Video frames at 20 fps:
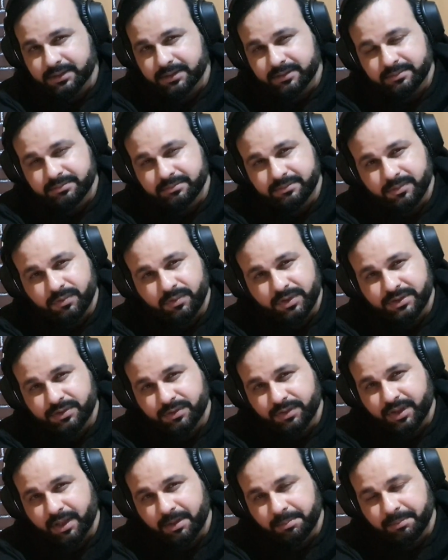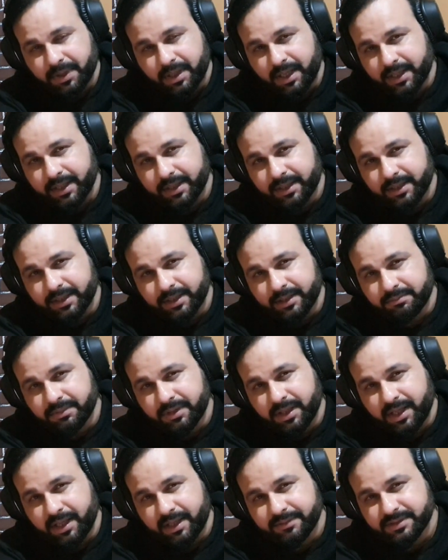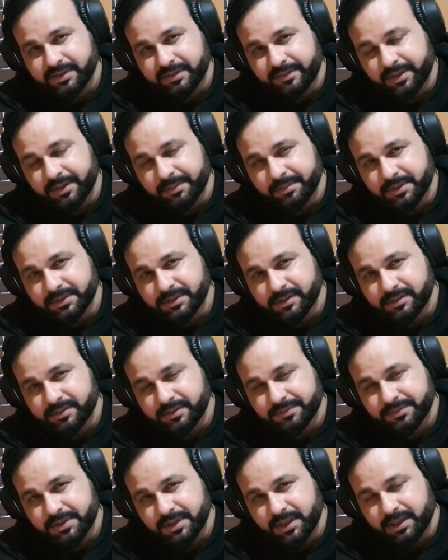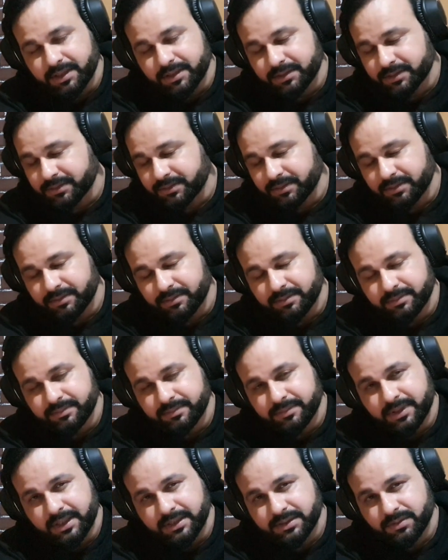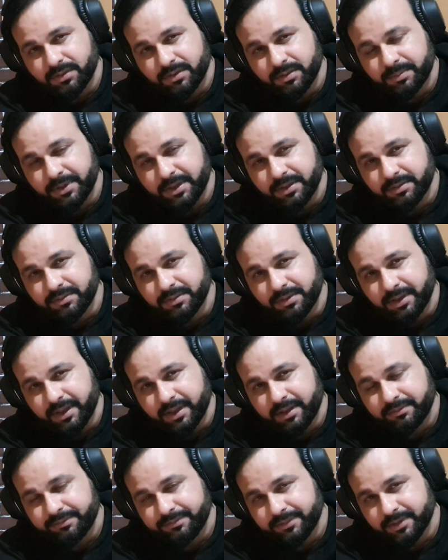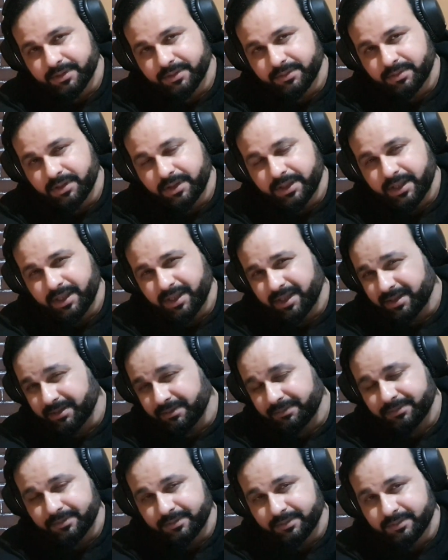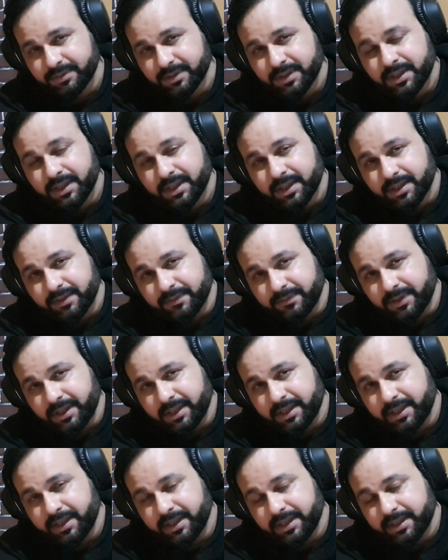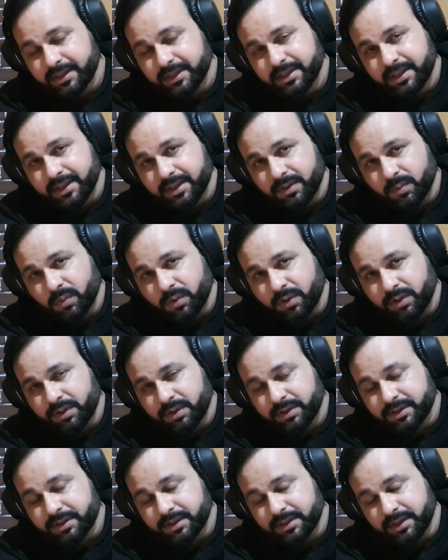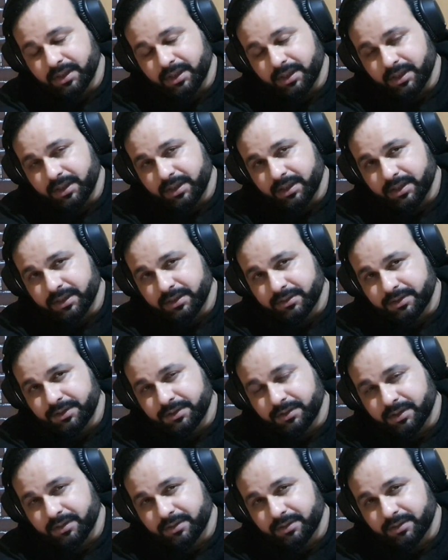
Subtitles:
once you come back, it will have 70% of charge. So that's going to be good enough for the whole day. And if you really want, you're on